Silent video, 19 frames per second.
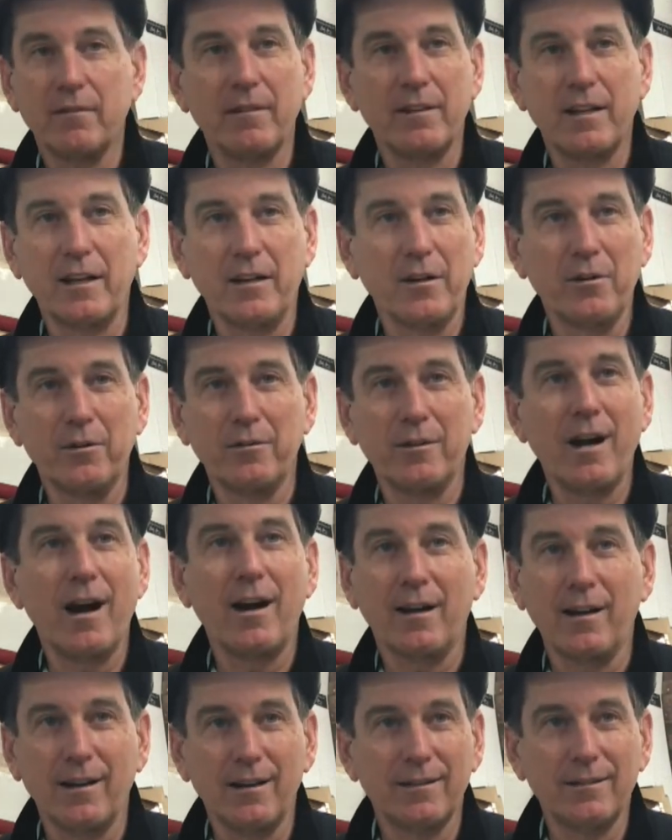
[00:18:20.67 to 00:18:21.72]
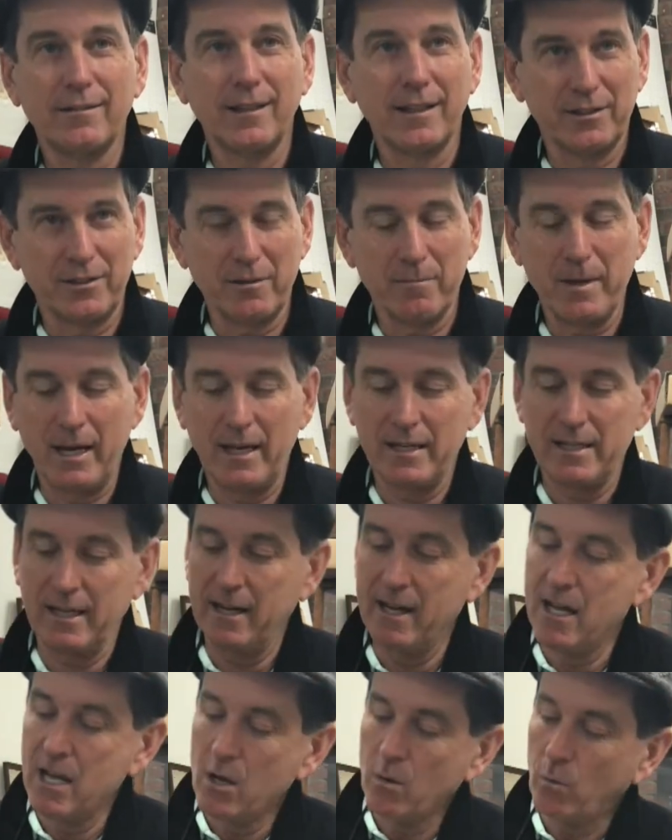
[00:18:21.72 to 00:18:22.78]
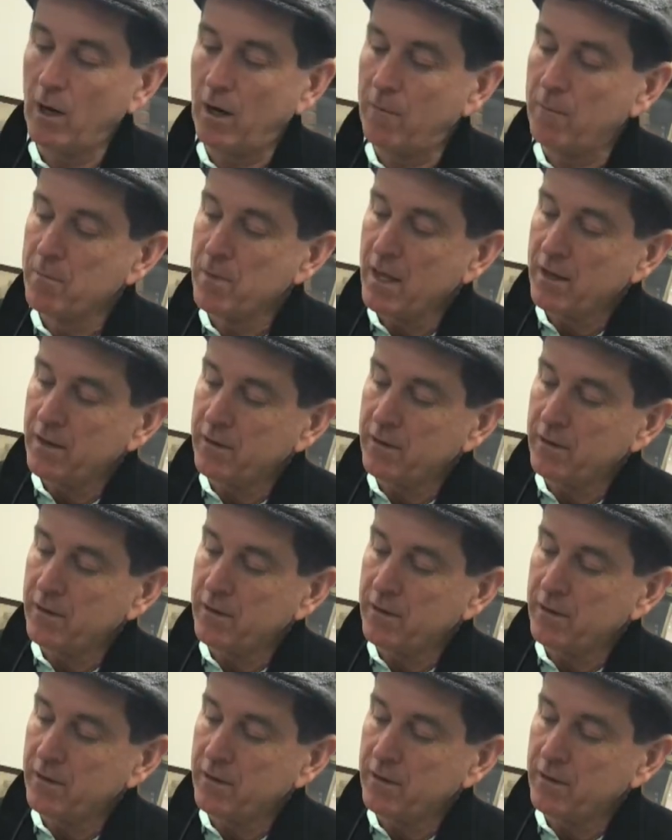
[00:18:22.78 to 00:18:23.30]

they go gaga. It's amazing. Well,